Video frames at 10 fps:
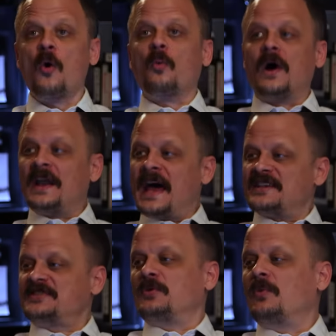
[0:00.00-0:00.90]
One
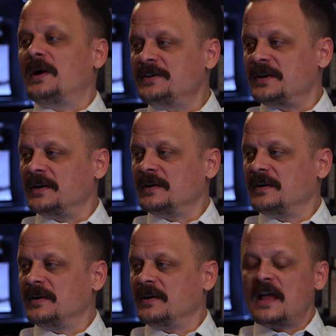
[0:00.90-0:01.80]
has to wonder,
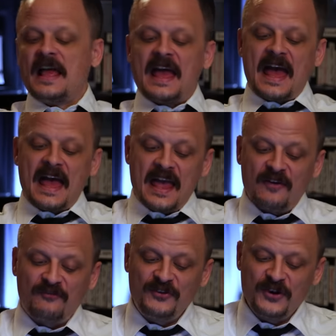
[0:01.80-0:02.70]

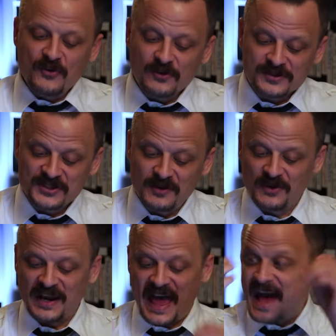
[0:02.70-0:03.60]
if you were
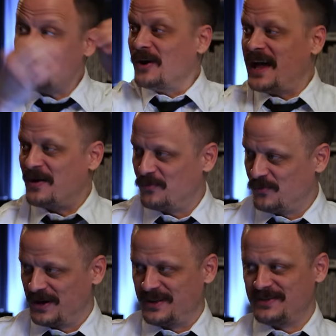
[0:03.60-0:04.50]
someone at
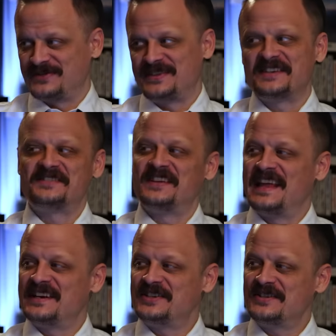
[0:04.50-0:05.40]
one of those
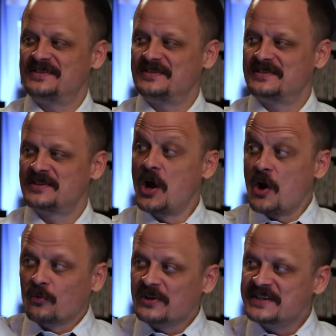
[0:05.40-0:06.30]
destinations
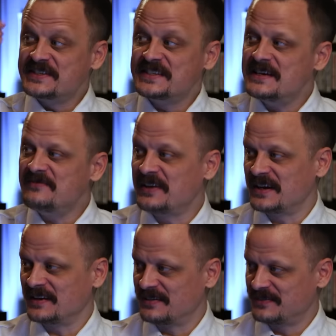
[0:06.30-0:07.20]

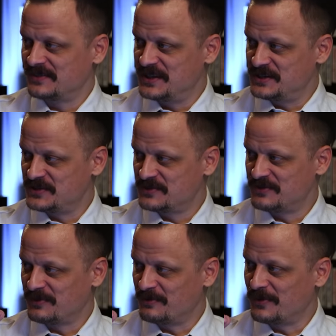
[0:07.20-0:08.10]
receiving these
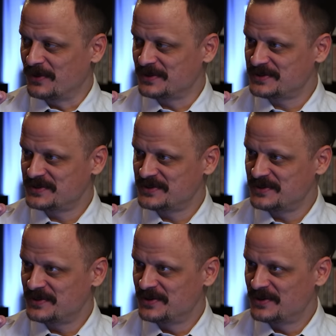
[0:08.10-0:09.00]
reports,
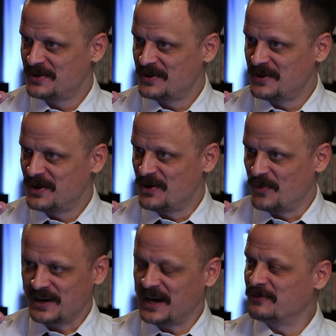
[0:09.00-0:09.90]

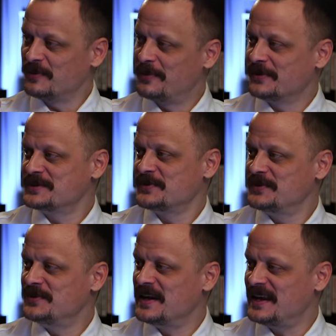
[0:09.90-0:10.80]
what kind of reports
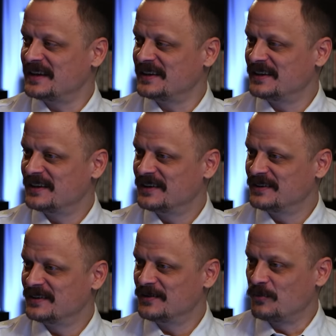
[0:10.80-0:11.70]
were you getting?
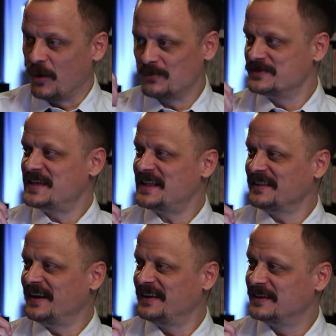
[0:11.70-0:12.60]
What was that
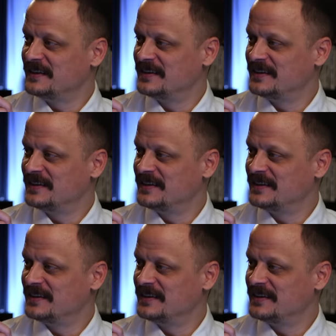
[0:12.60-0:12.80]
like?